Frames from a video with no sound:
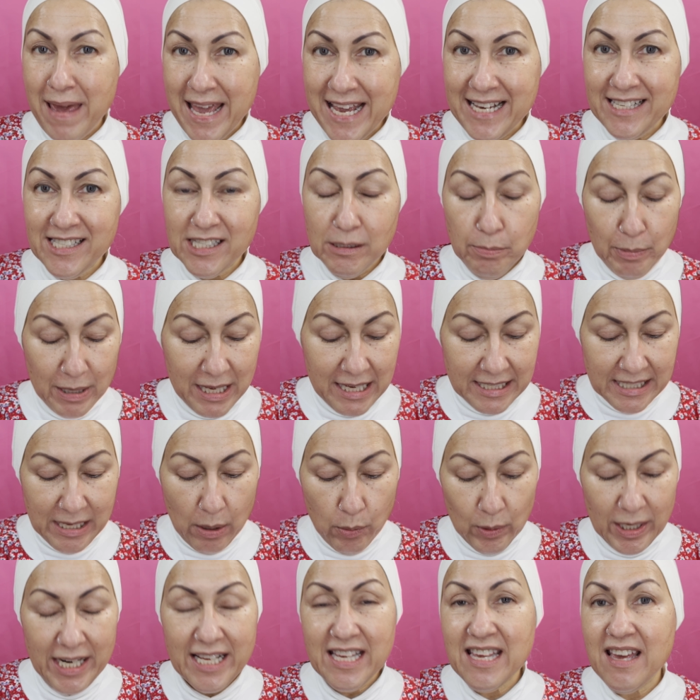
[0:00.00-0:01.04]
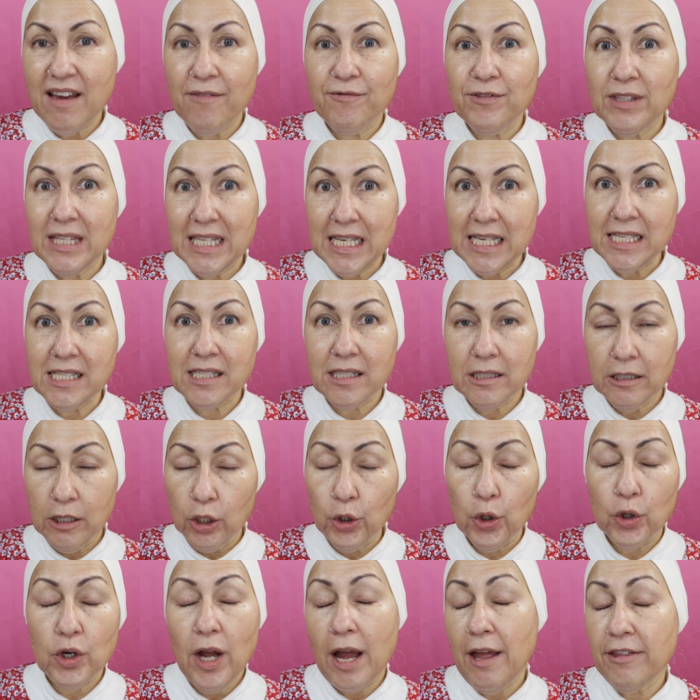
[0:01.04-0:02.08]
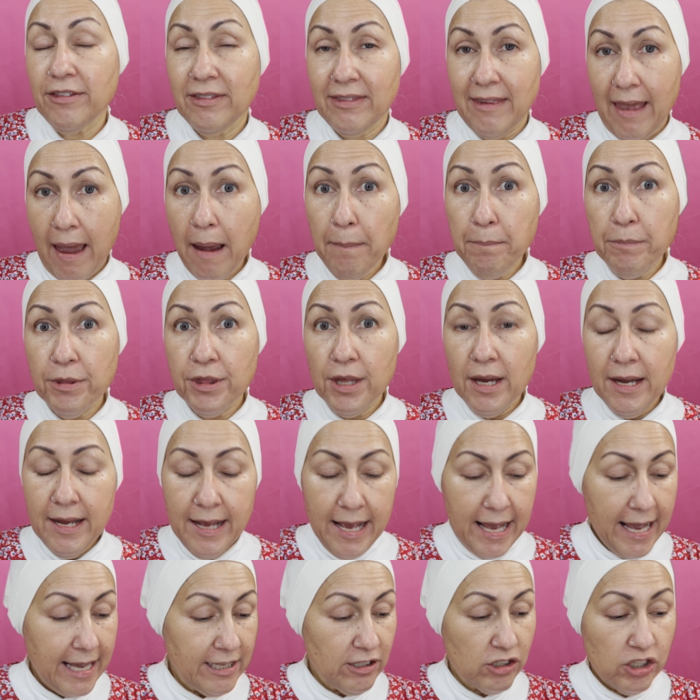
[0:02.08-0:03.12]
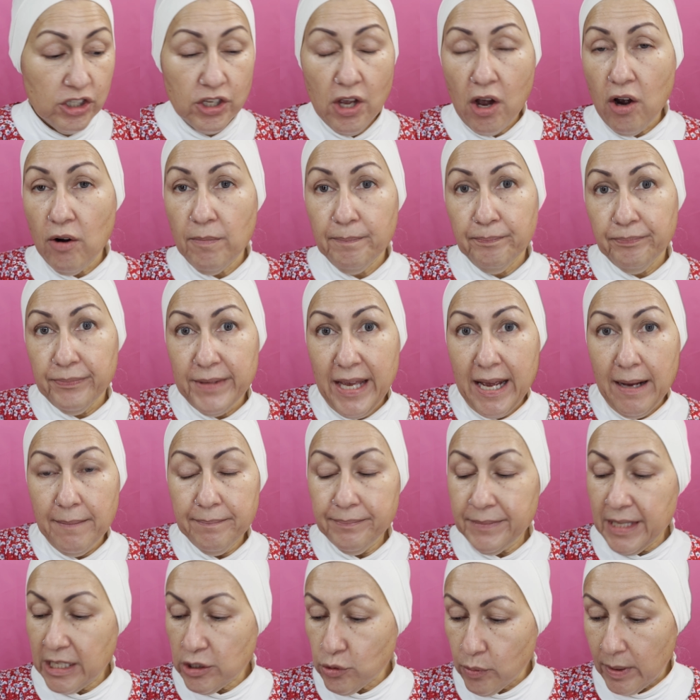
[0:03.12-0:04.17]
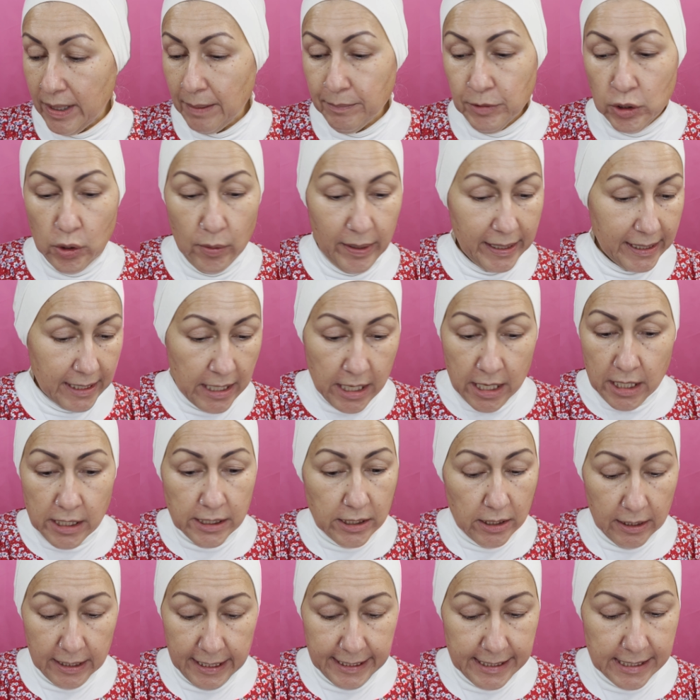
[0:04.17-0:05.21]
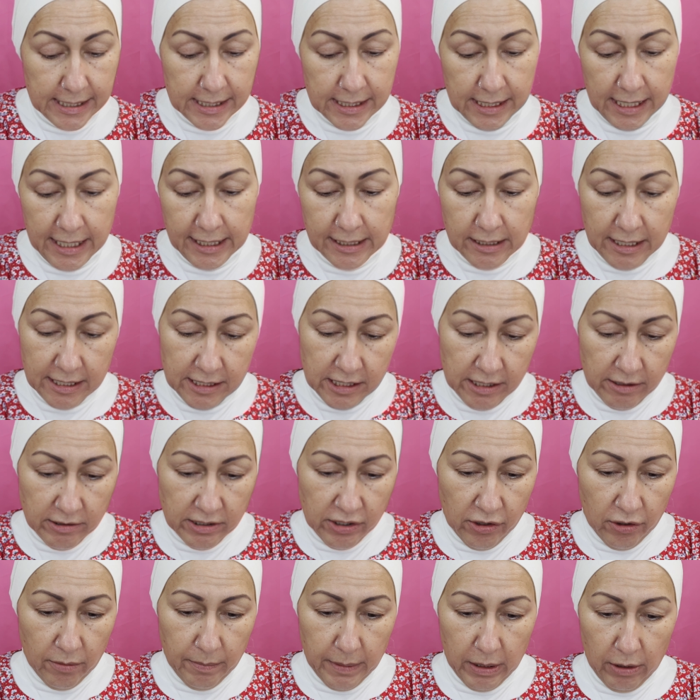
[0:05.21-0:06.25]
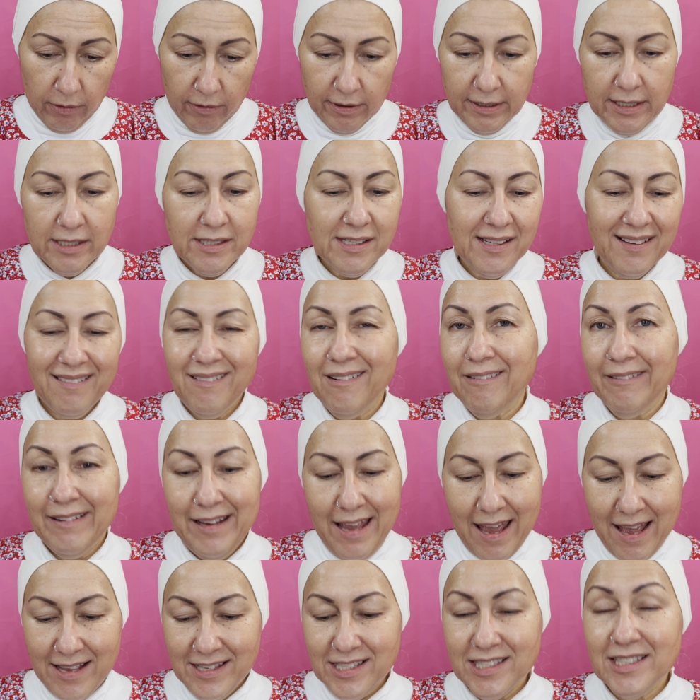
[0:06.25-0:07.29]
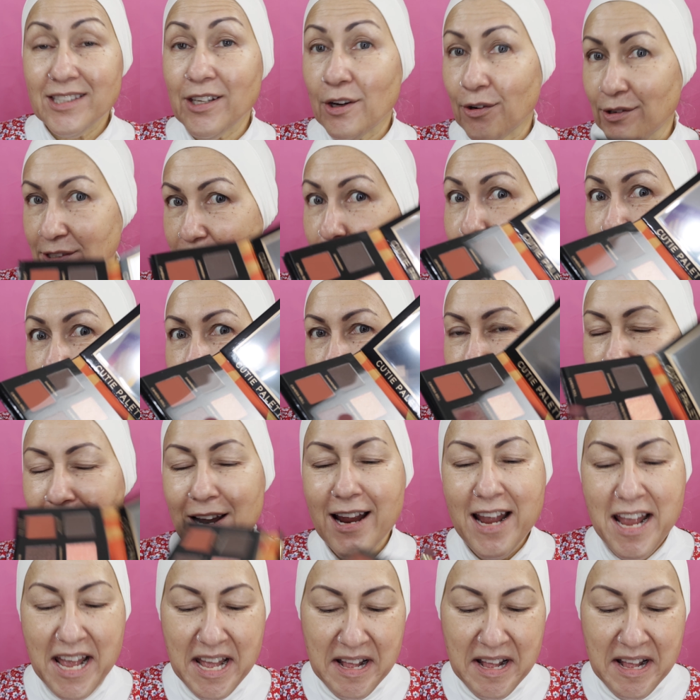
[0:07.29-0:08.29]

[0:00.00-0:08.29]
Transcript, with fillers: base because I want to give this look depth. And so, yeah, that's what I'm doing. So let's see. Does there's there a mirror in this Oh yes, there's a mirror.